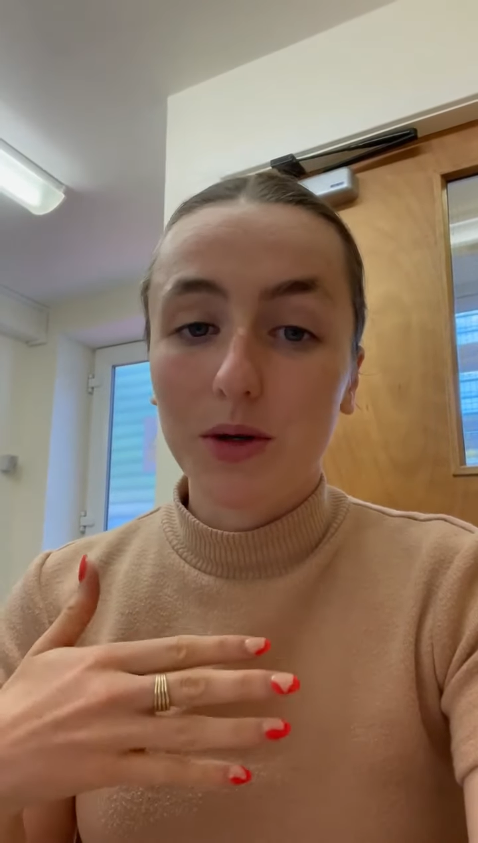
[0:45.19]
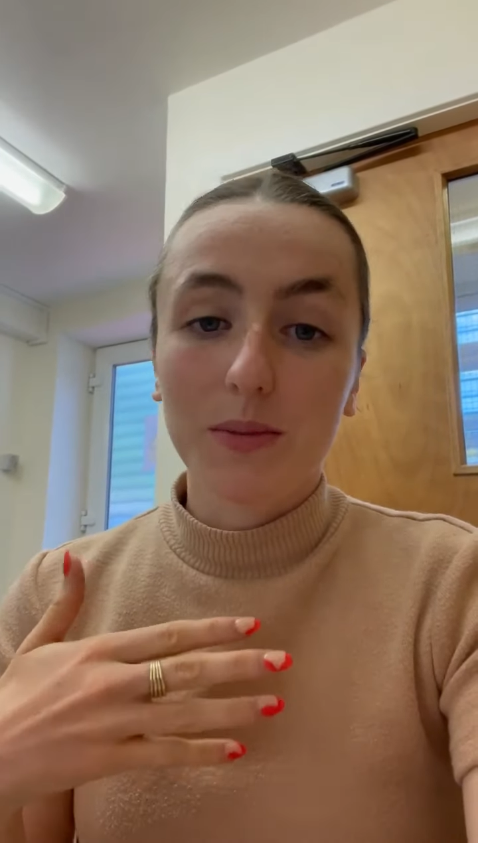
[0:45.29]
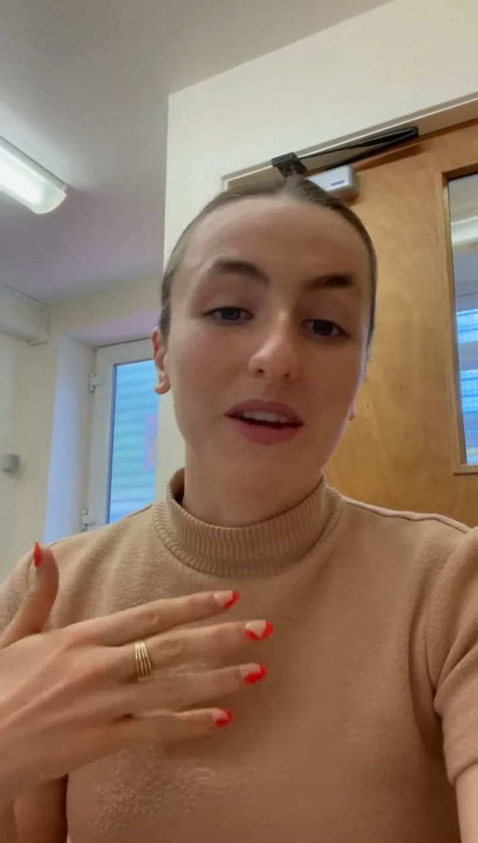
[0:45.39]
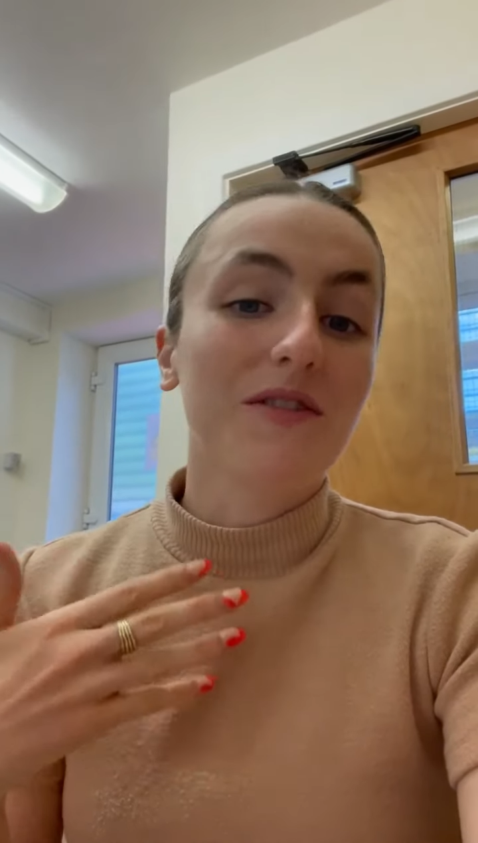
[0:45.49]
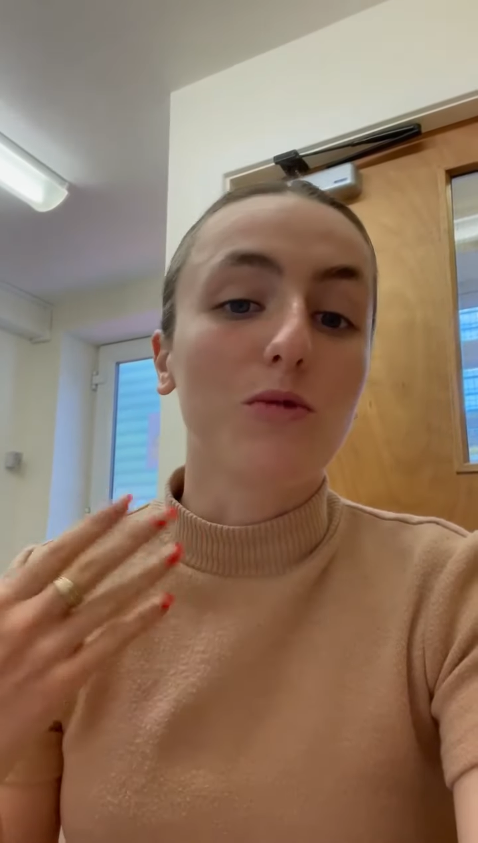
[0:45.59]
you
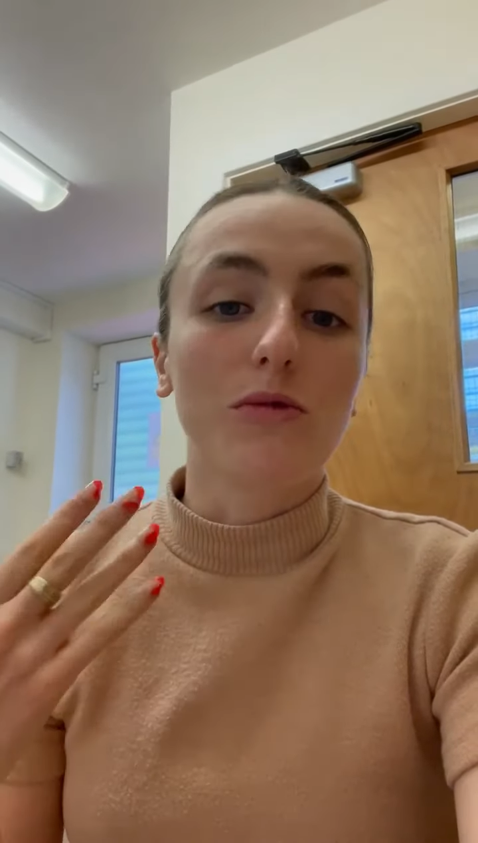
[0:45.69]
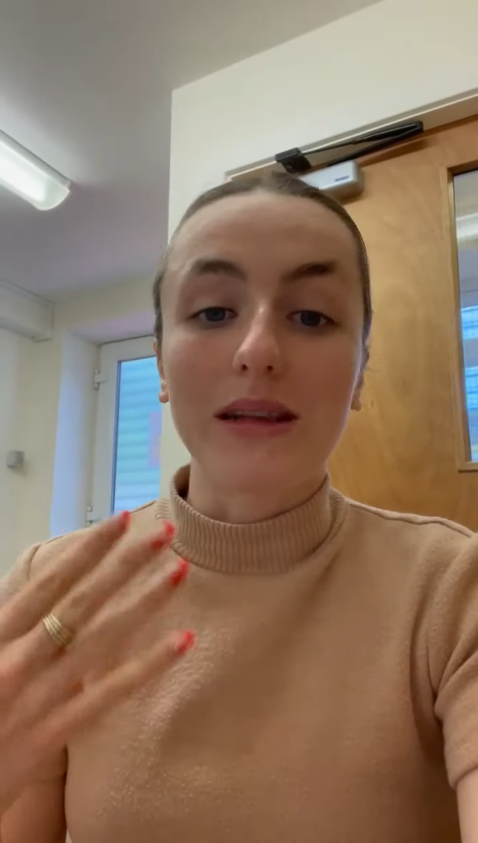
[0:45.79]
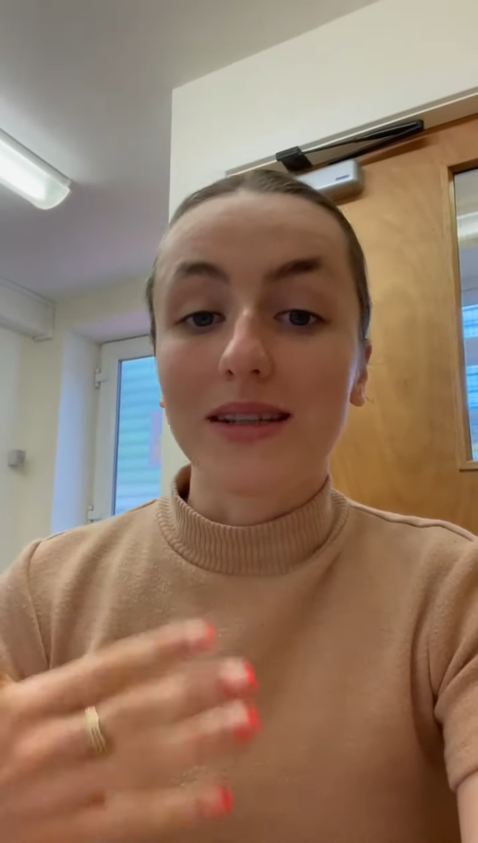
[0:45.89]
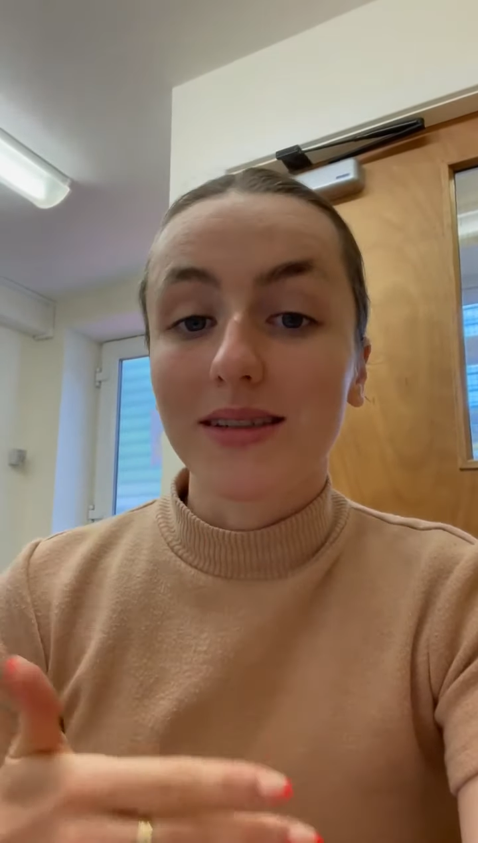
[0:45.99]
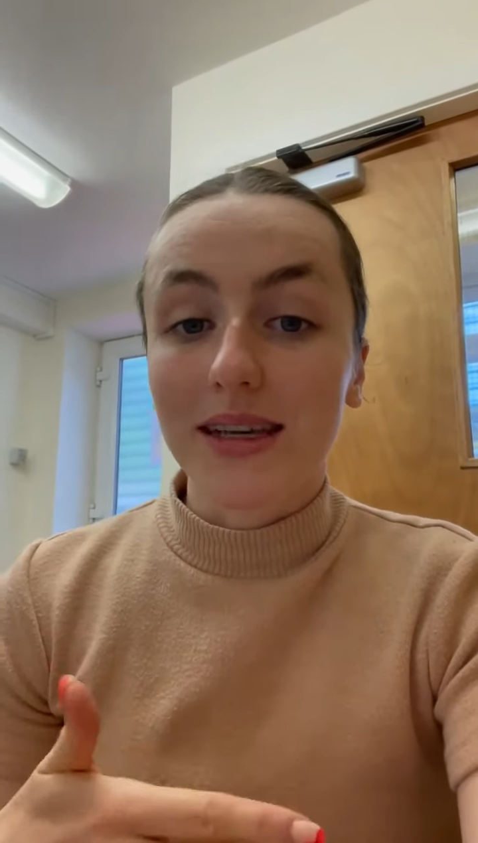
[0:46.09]
might feel
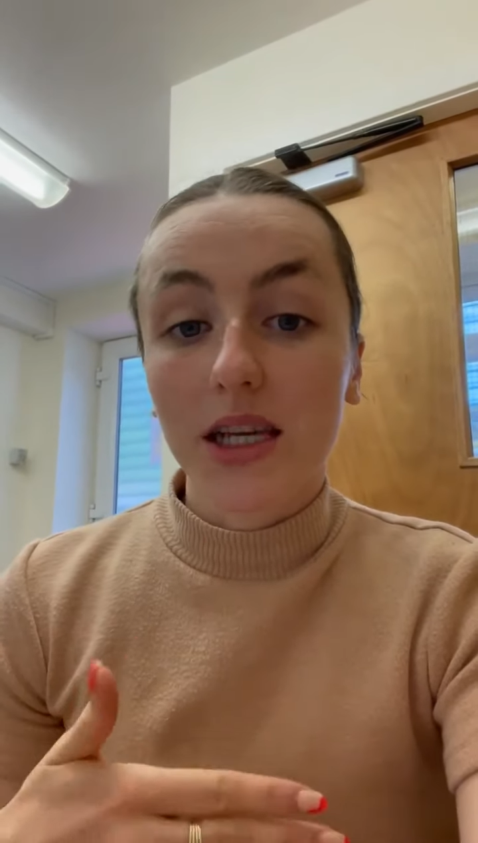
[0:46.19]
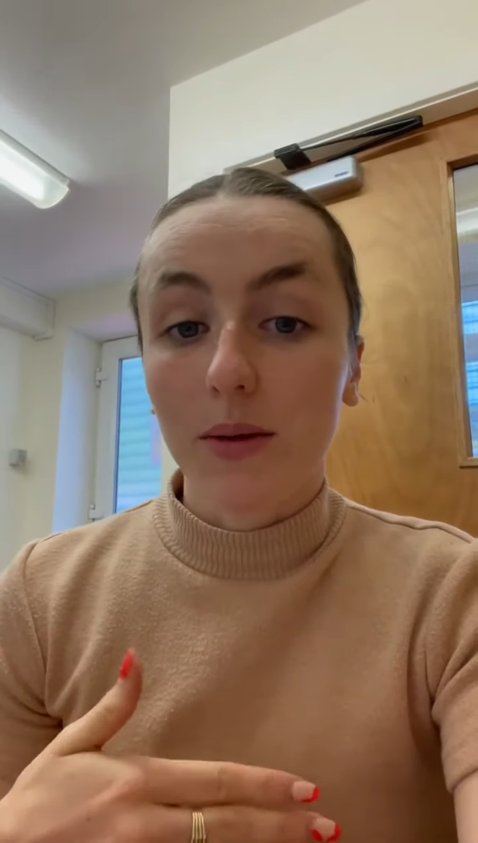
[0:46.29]
really sick,